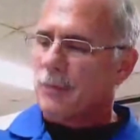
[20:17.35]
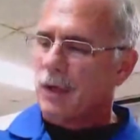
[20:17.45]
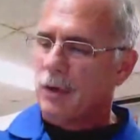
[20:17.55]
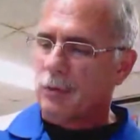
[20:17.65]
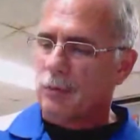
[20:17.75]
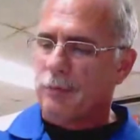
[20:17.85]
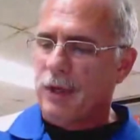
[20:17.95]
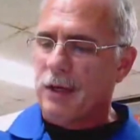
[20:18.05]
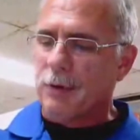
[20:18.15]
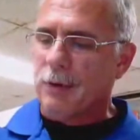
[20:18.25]

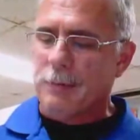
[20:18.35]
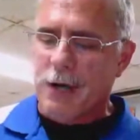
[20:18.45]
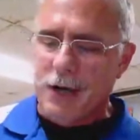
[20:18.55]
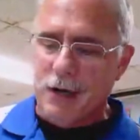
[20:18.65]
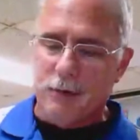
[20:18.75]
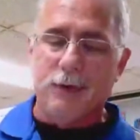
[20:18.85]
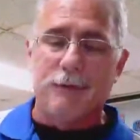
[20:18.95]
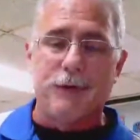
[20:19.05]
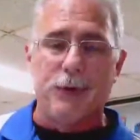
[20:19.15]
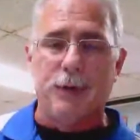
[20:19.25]
Being prepared,
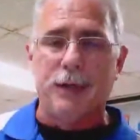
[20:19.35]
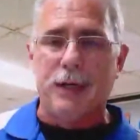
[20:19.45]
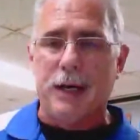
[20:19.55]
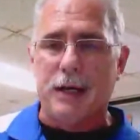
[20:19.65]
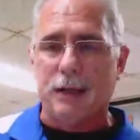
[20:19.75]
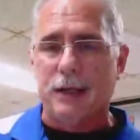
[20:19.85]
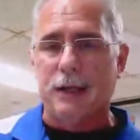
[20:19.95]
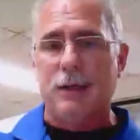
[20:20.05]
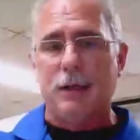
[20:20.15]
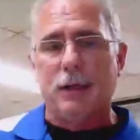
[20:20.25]
reviewing
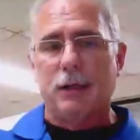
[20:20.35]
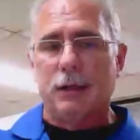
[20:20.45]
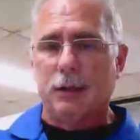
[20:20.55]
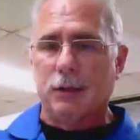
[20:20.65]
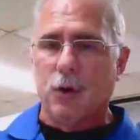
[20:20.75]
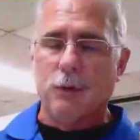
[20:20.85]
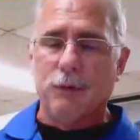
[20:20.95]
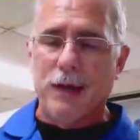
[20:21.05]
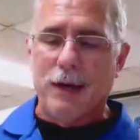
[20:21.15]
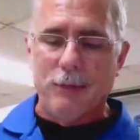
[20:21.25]
daily, go
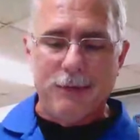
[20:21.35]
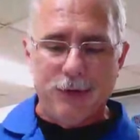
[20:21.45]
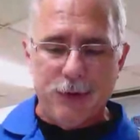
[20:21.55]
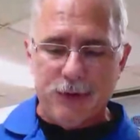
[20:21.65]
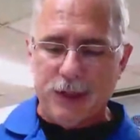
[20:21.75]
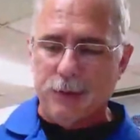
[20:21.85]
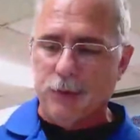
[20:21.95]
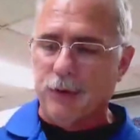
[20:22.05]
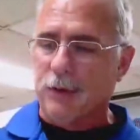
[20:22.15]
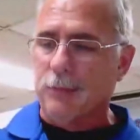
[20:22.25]
over that review sheet
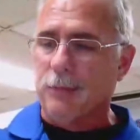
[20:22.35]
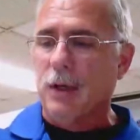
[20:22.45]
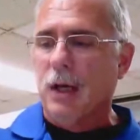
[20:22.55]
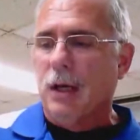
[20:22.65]
with them.